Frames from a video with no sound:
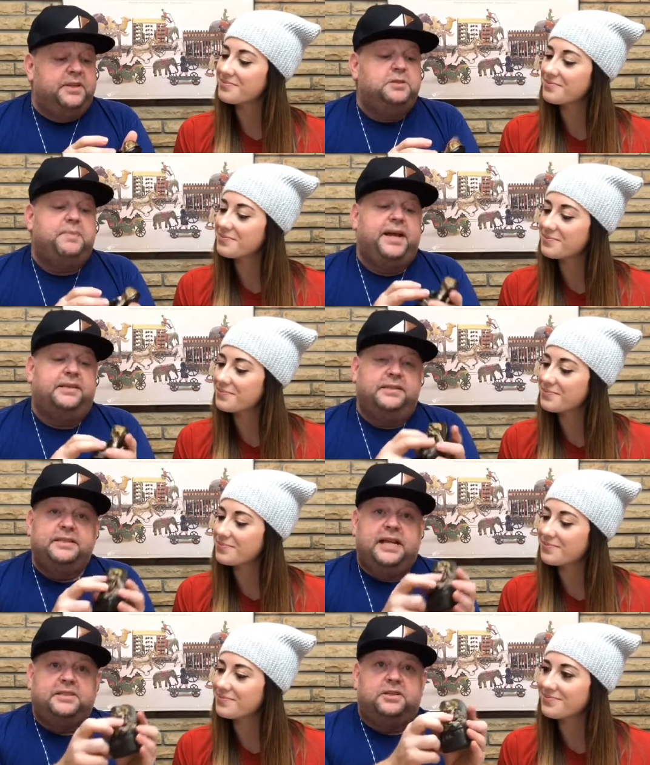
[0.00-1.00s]
Speaker 1: this bank is
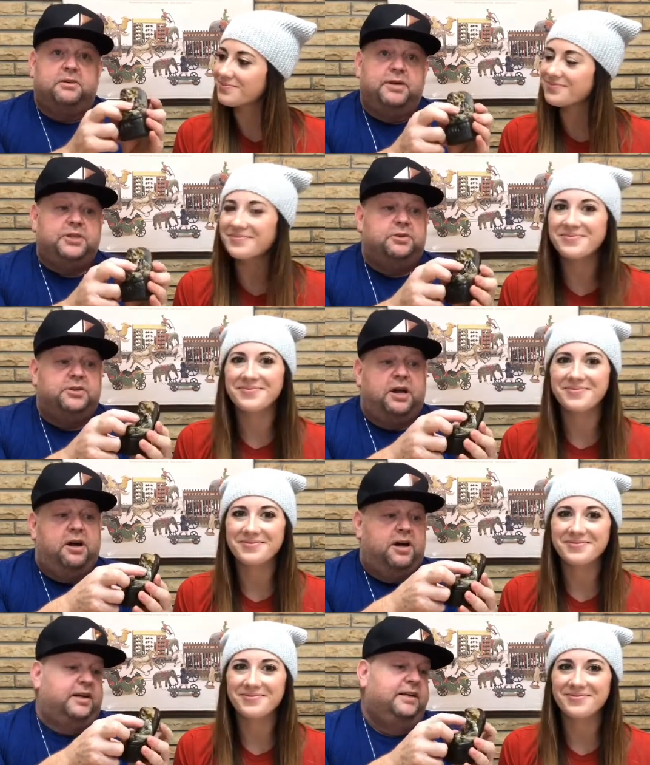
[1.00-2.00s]
this has an original
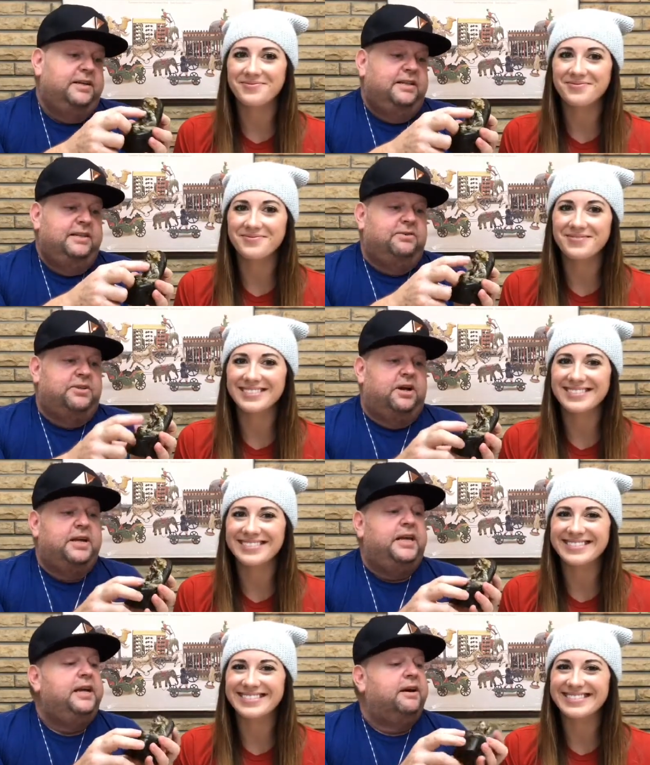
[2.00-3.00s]
dog, little
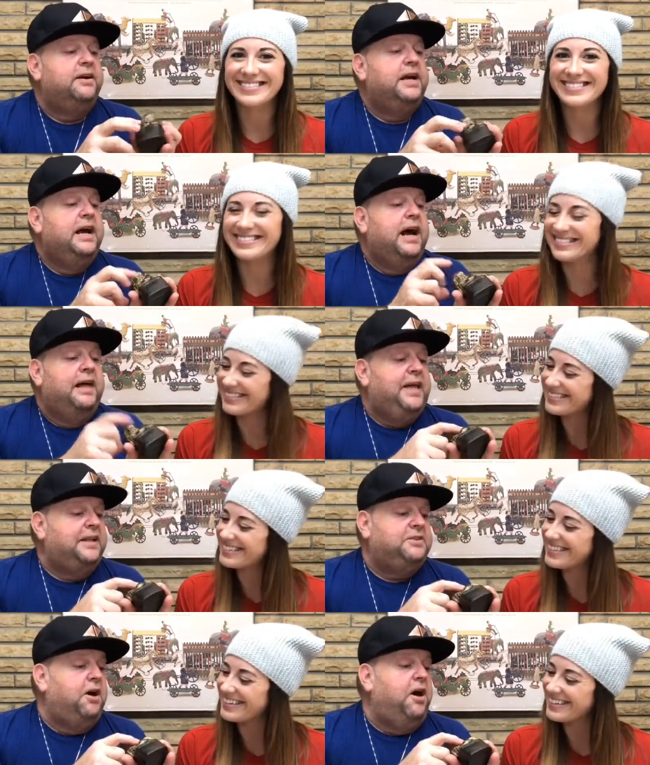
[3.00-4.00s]
doggy here. Uh,
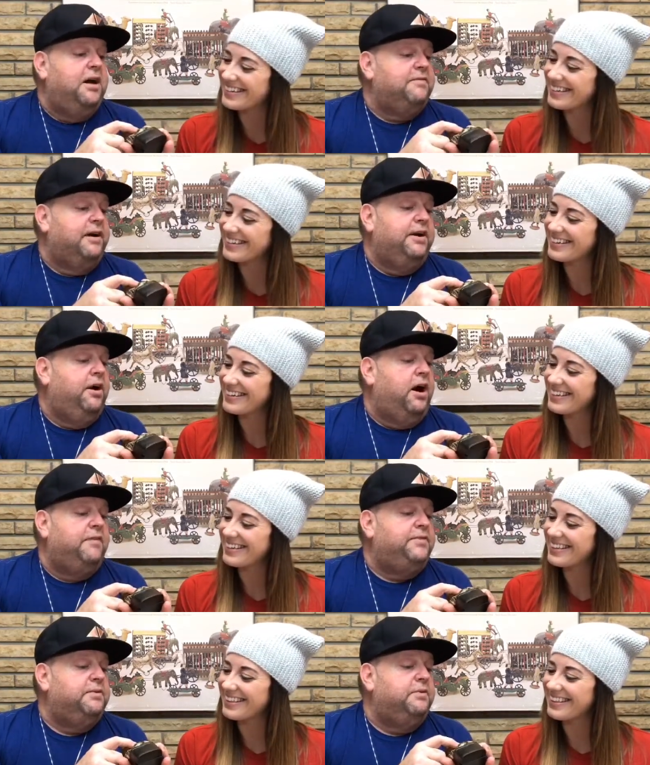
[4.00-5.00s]
that dog very
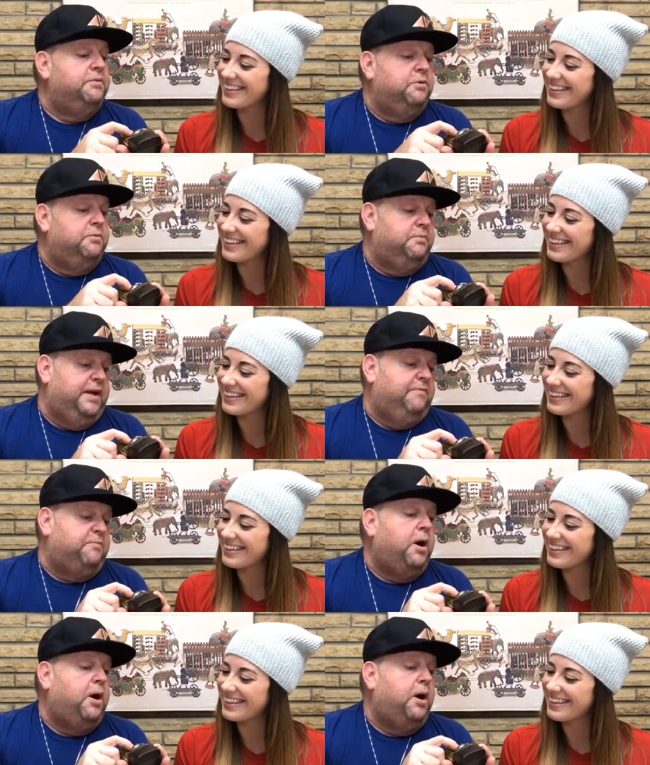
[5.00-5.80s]
often will have